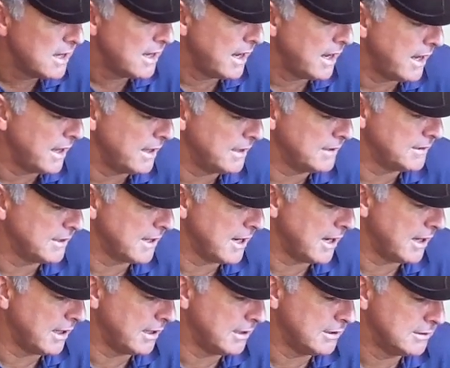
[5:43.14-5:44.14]
and
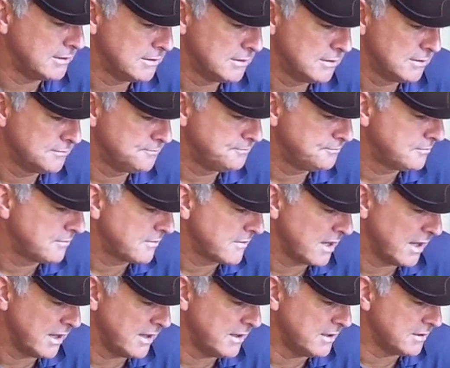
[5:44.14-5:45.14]

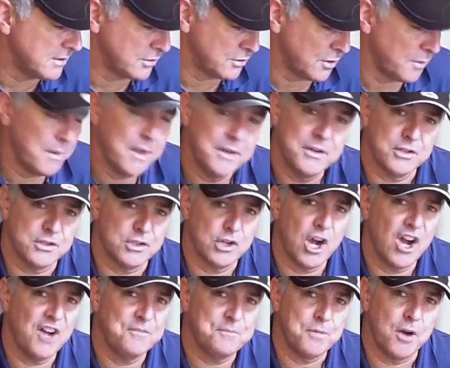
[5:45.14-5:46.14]
it is a tremendous
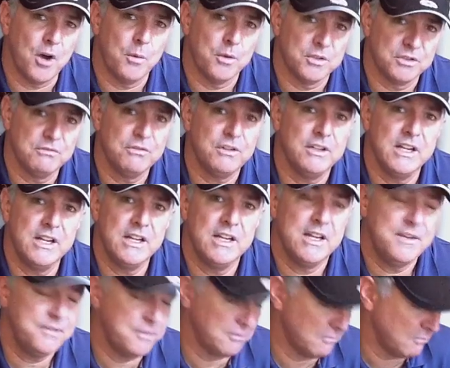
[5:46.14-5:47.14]
golf ball. What's really
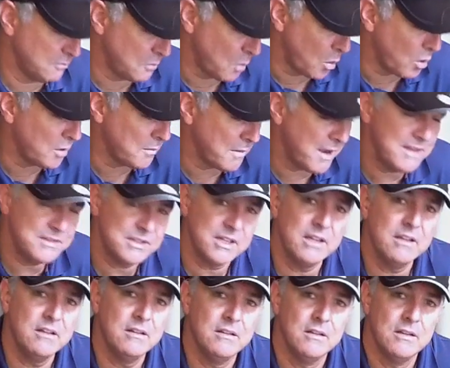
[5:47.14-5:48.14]
even more
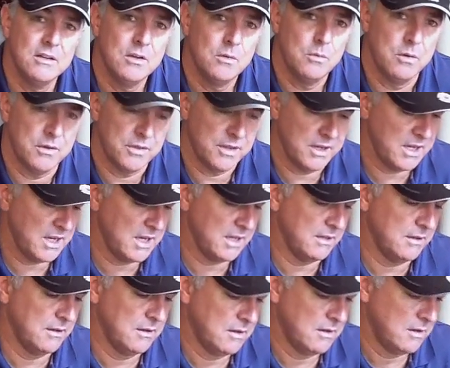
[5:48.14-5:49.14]
amazing, where
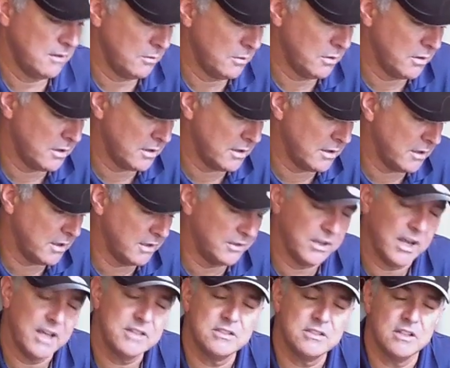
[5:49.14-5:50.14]
a
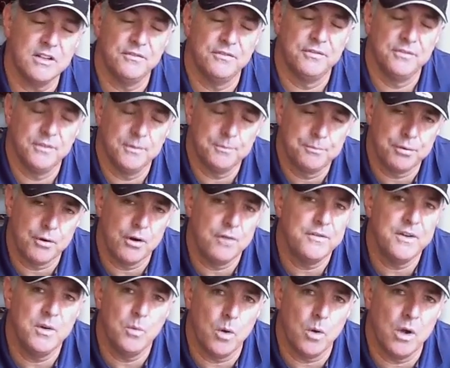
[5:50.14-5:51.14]
dozen of Pro
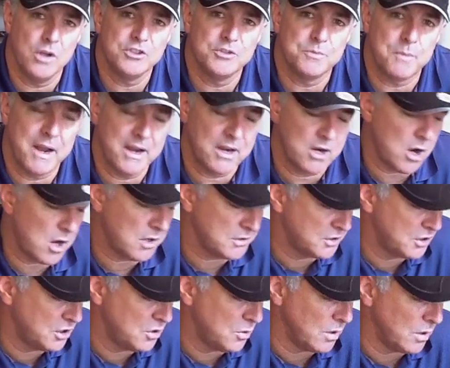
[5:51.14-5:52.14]
V1s might
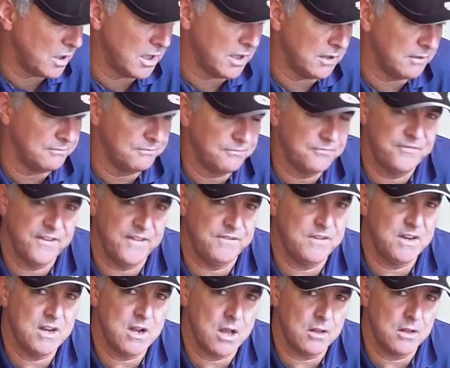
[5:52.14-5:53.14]
cost you
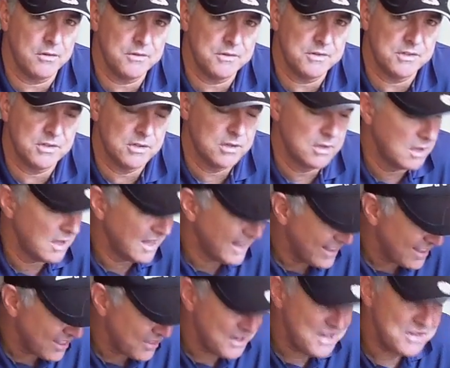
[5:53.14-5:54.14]
$50,
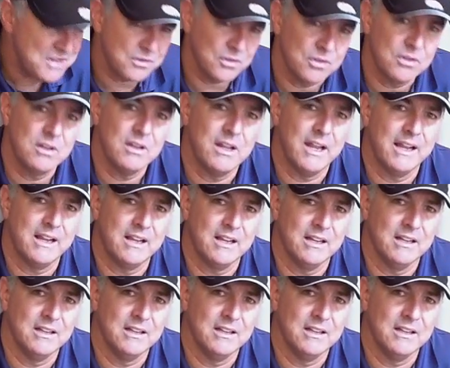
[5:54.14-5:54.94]
these are like